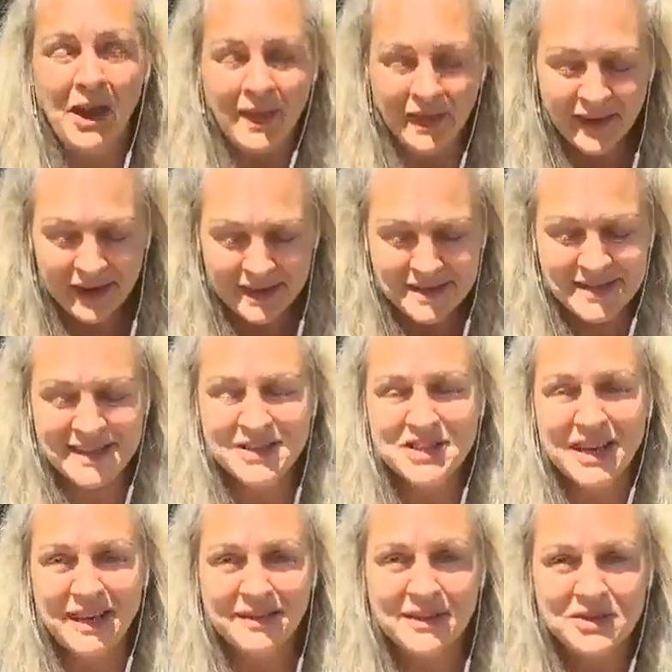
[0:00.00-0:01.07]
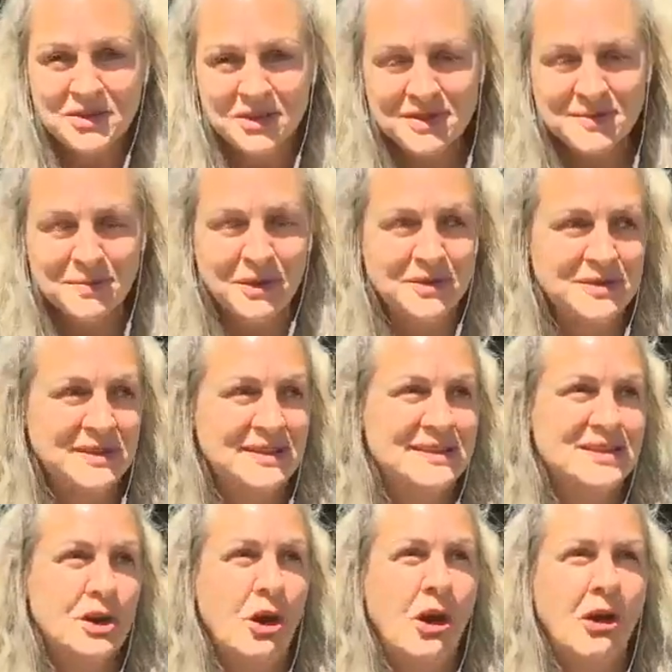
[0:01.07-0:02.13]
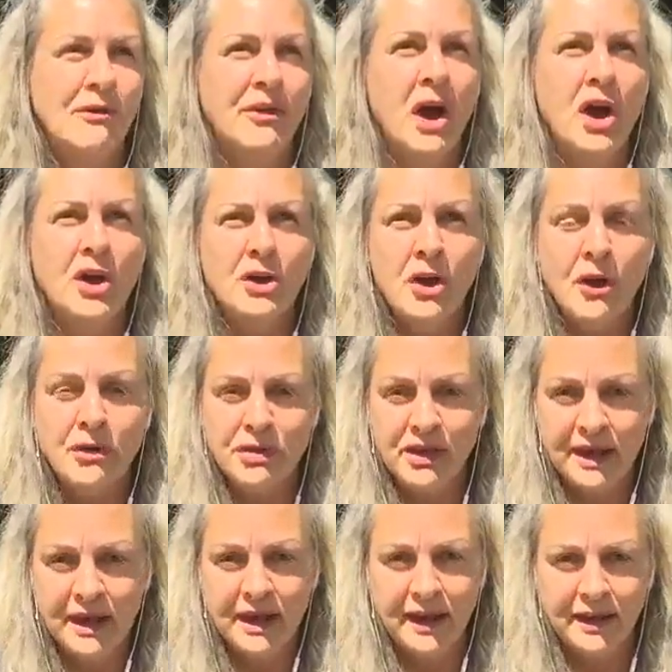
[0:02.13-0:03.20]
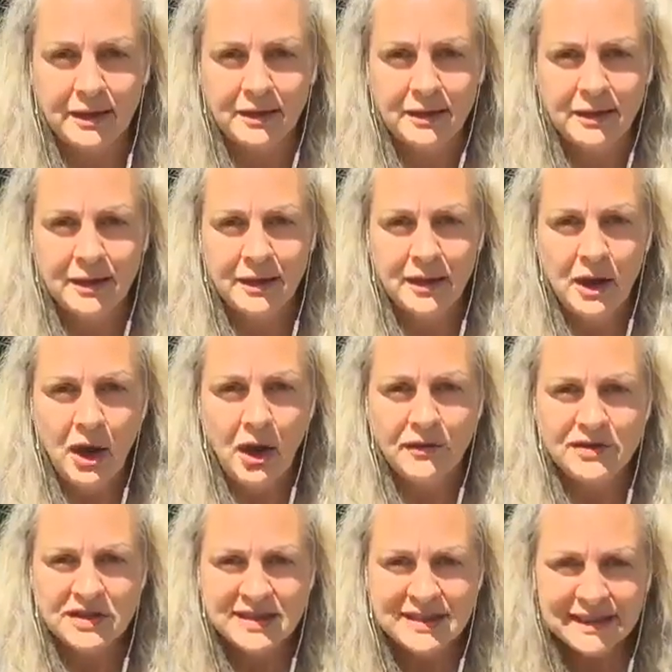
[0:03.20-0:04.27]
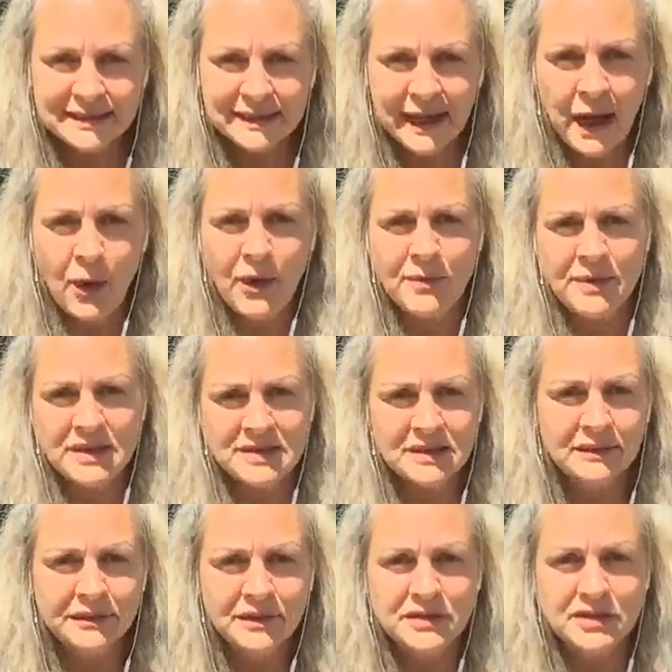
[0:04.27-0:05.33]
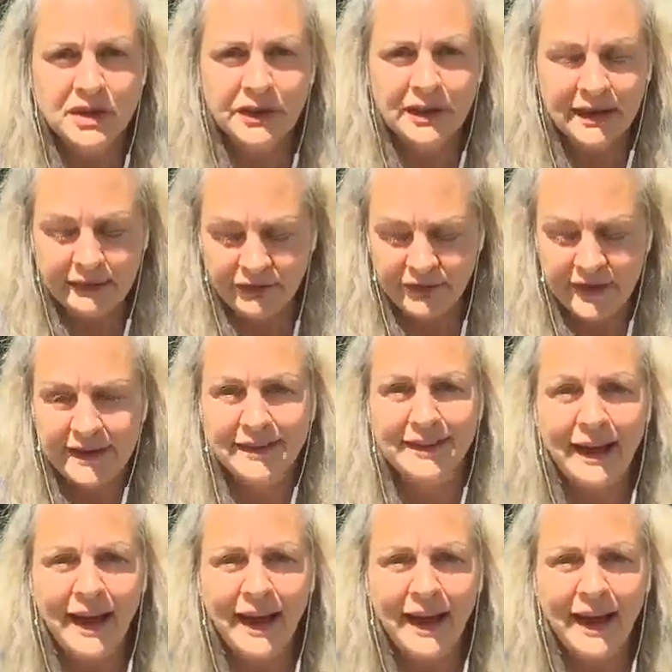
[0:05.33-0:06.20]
that I teach in the trust process of no thinking, of just allowing myself to totally feel.